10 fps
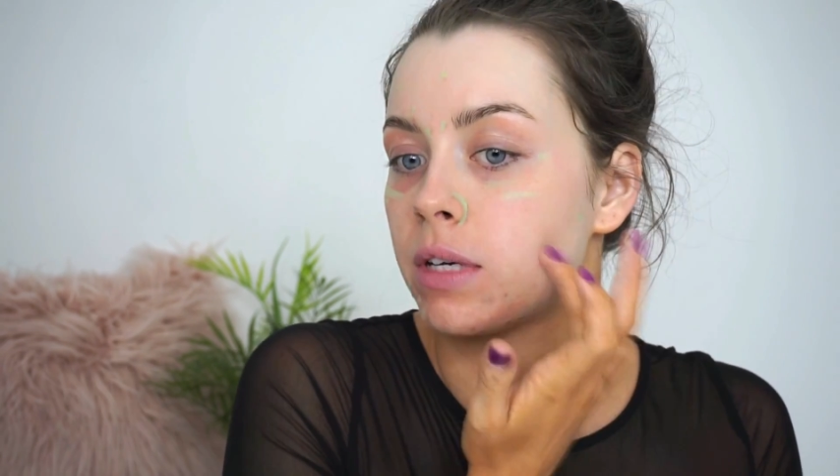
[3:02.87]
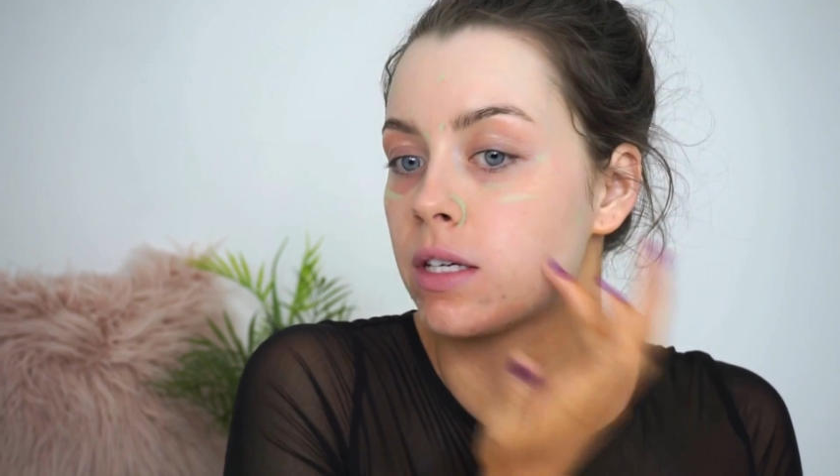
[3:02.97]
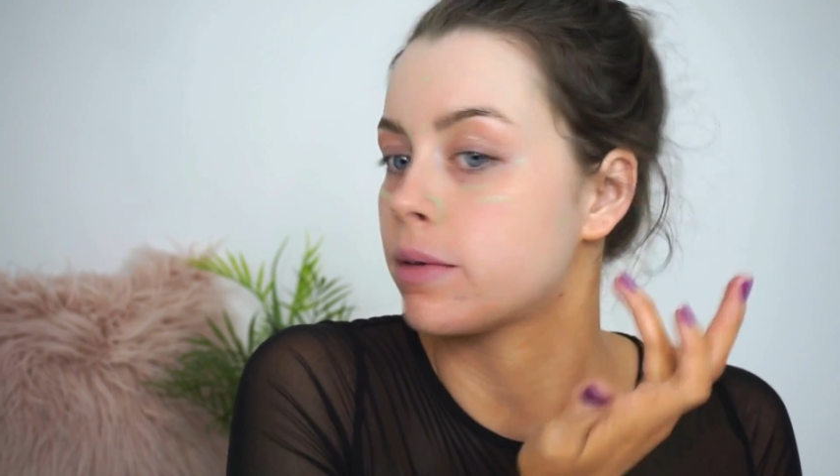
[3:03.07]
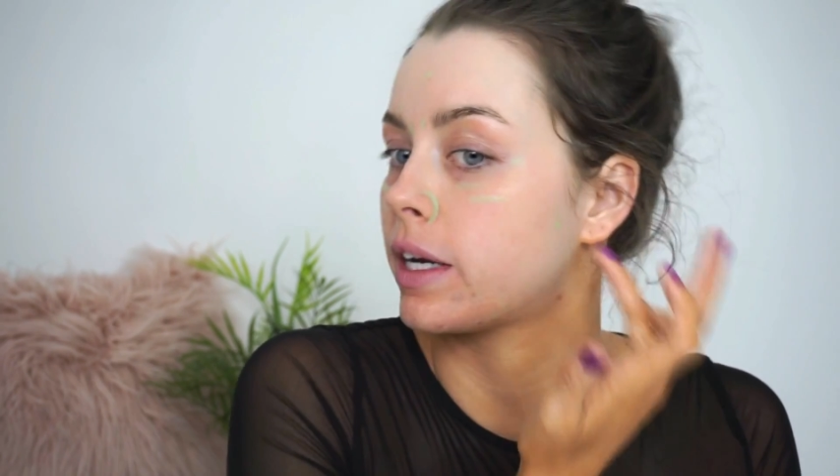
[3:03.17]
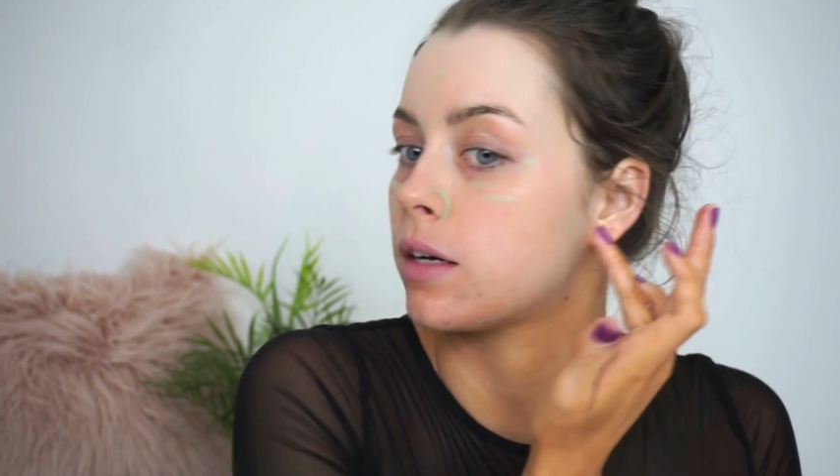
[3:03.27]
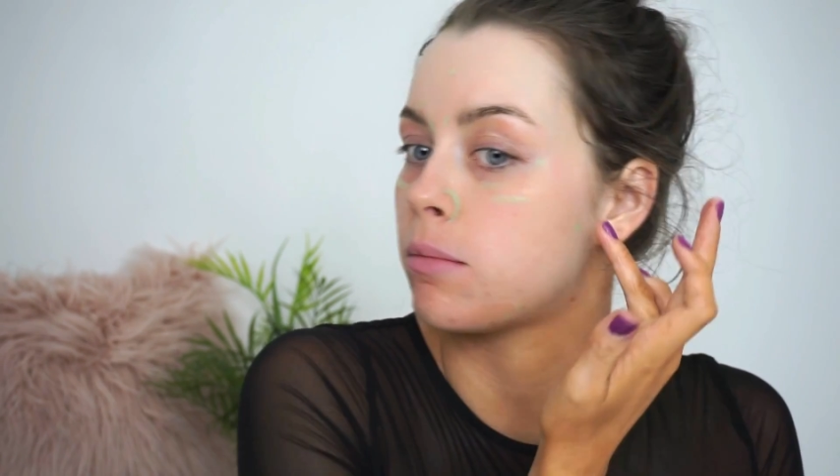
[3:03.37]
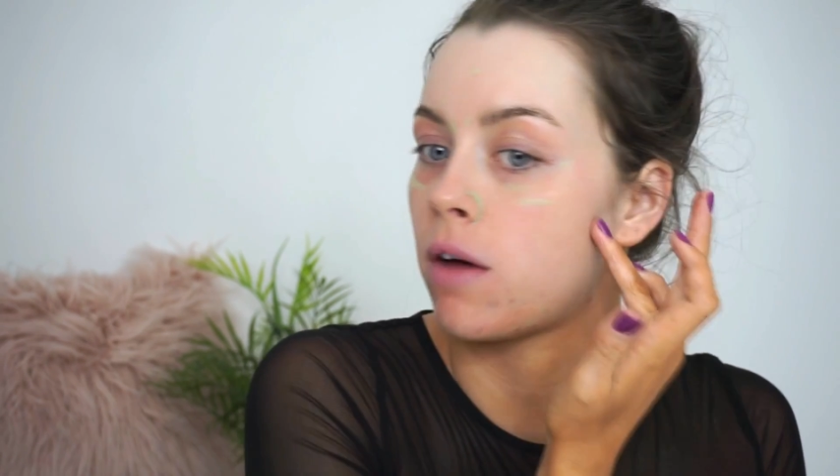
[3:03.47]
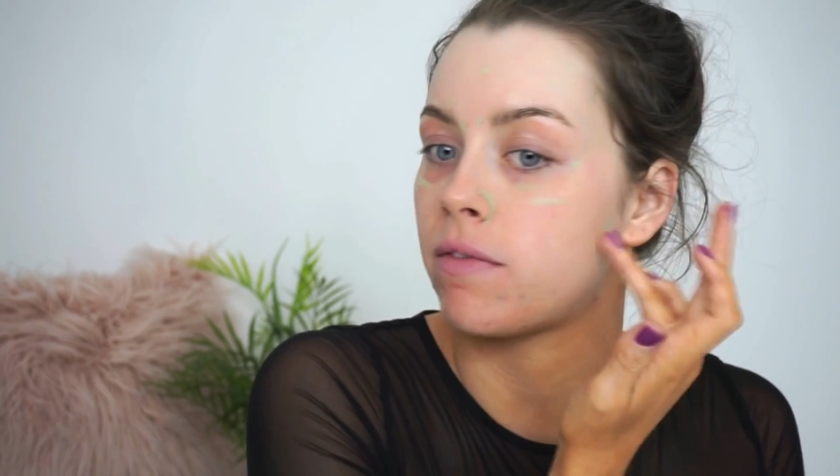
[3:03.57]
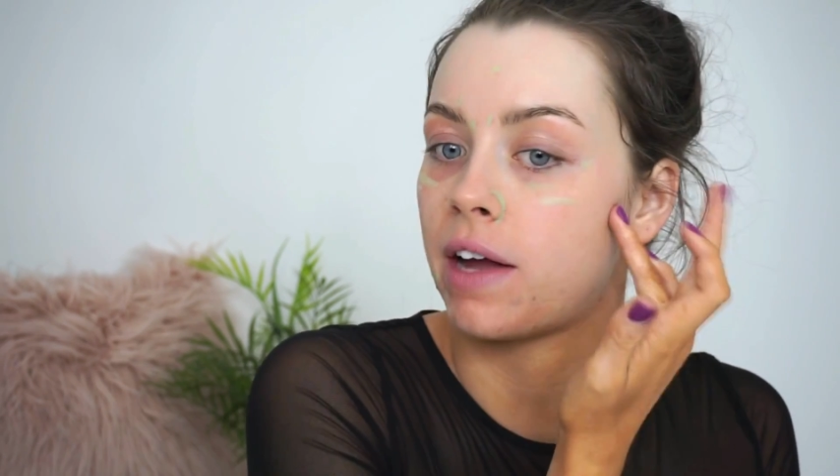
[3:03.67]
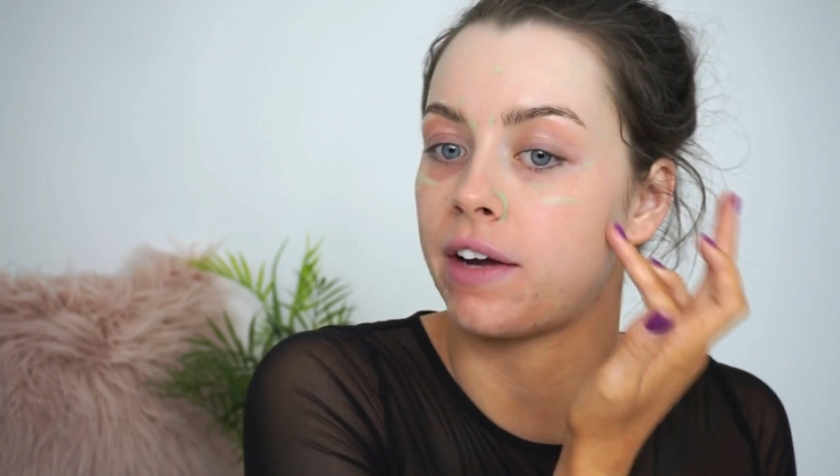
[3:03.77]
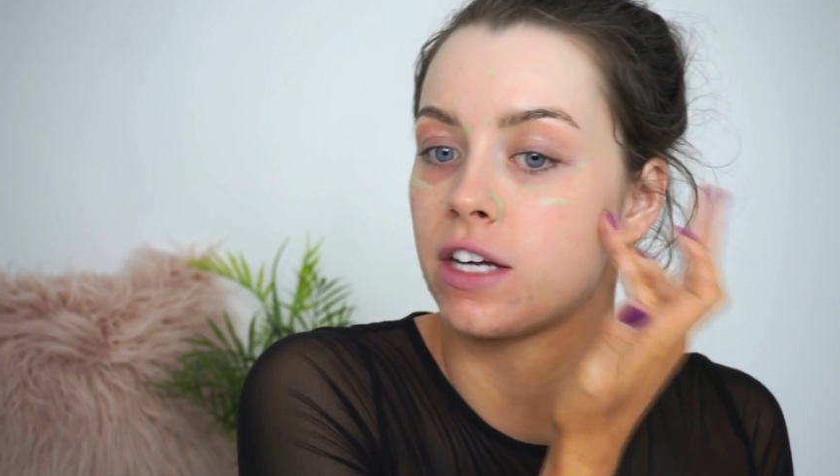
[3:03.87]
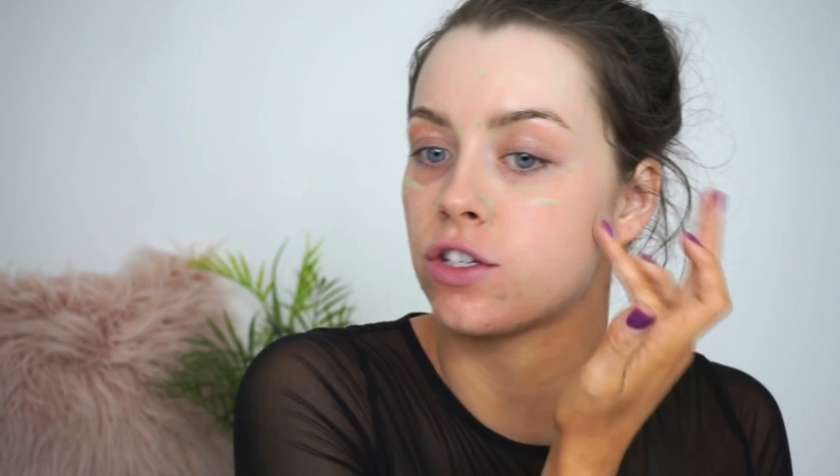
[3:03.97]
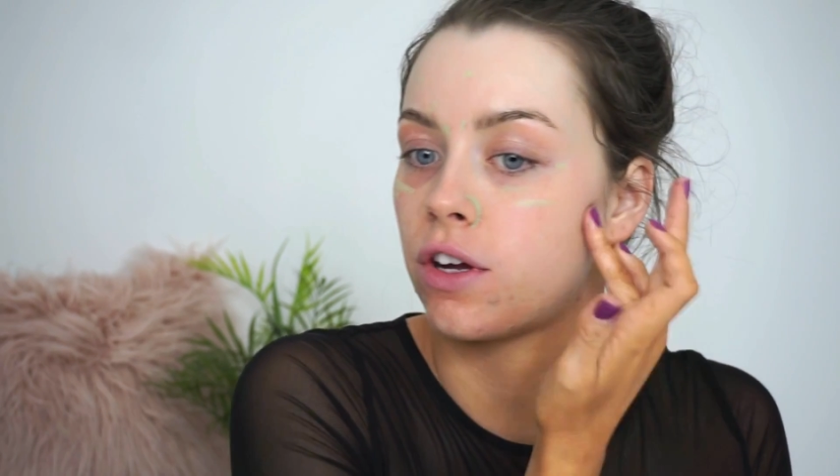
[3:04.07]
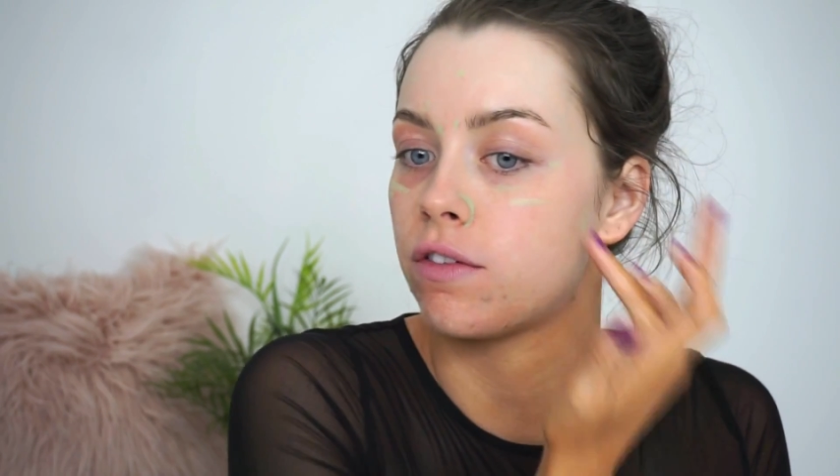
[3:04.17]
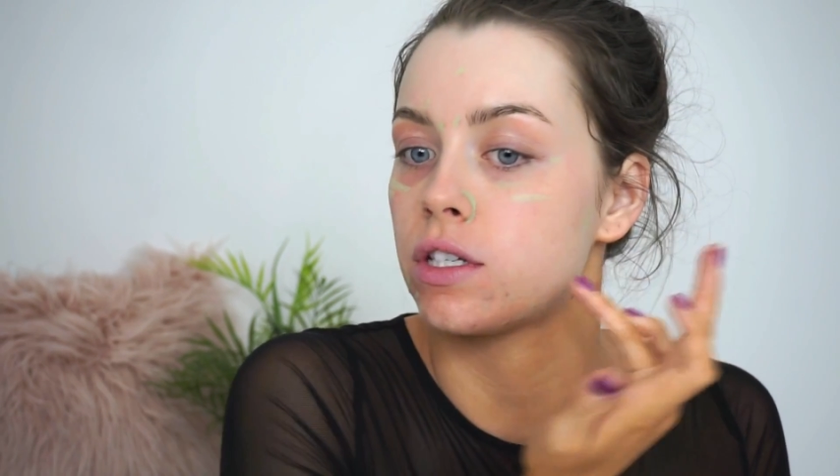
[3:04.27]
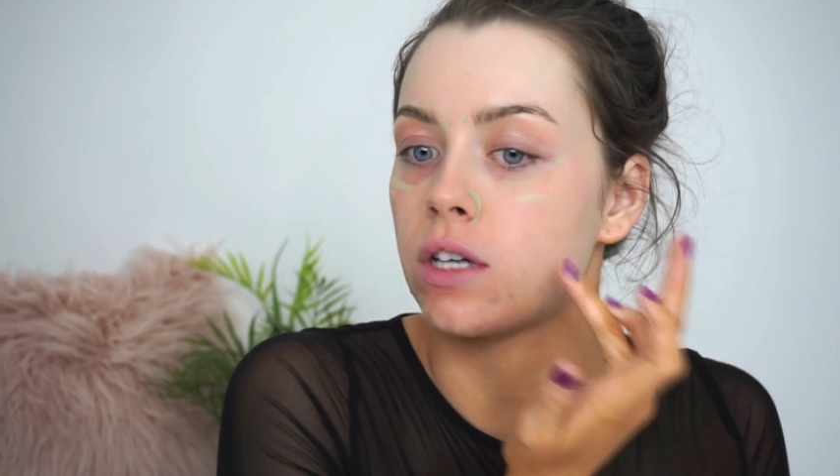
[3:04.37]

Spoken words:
because we're gonna pop foundation over the